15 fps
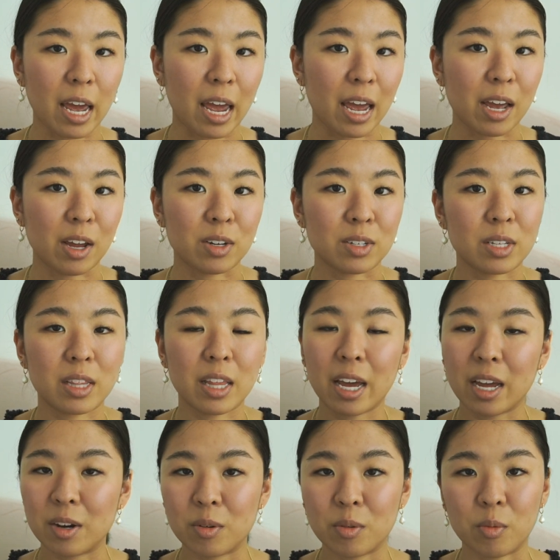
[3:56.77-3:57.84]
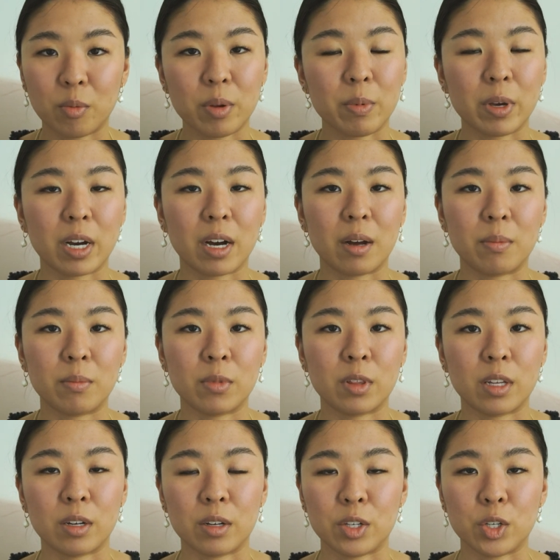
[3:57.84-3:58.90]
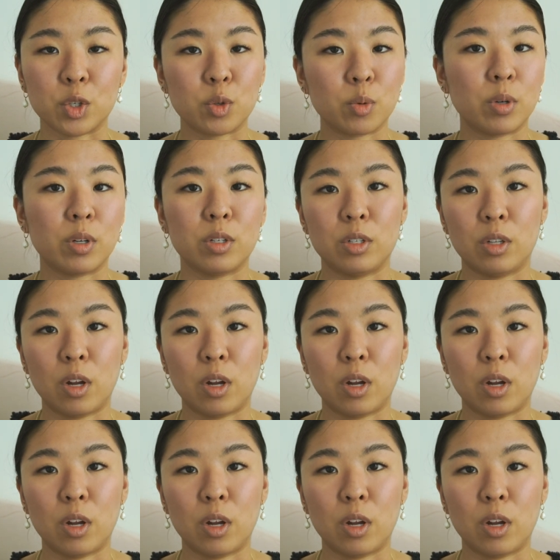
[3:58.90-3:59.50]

and then we become the usual